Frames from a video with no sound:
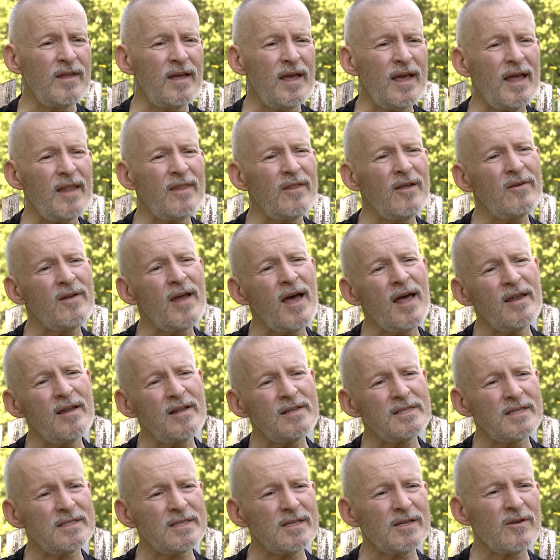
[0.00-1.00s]
and they're not
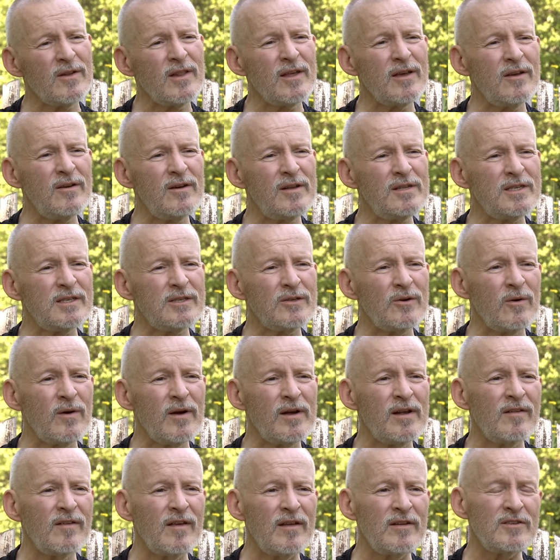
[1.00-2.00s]
necessarily good
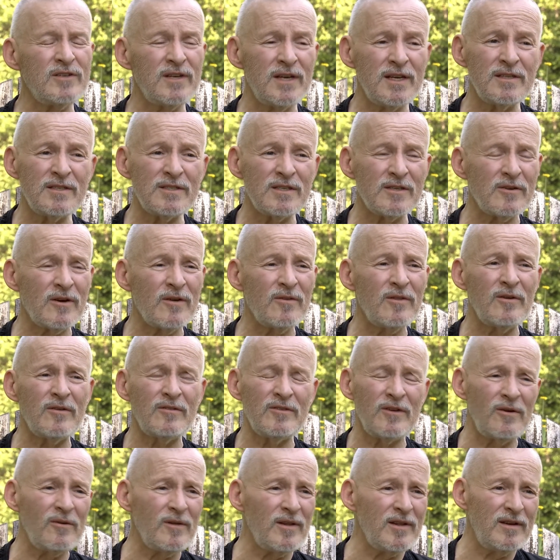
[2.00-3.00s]
stories, and chances are they're
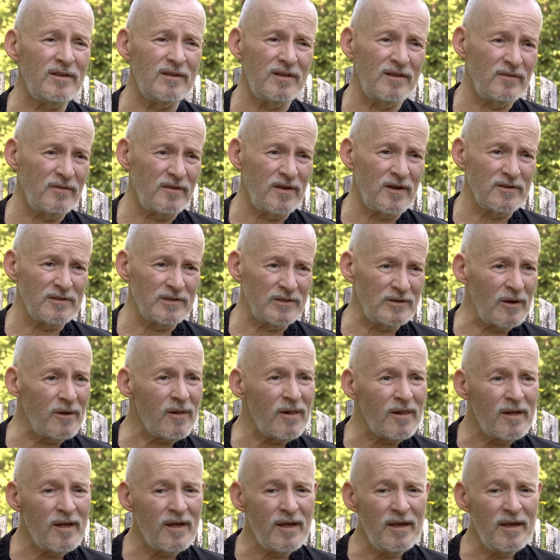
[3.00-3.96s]
totally dysfunctional.